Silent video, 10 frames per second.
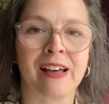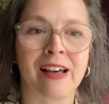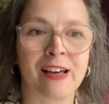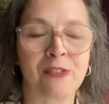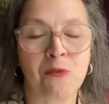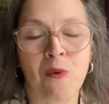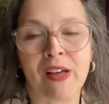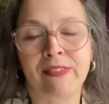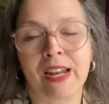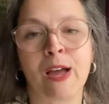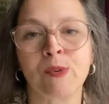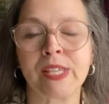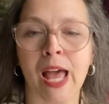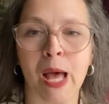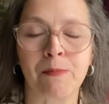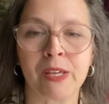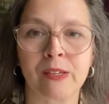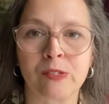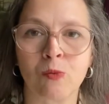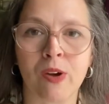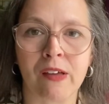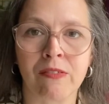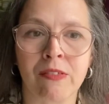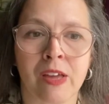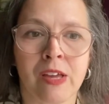the one that I was happiest with.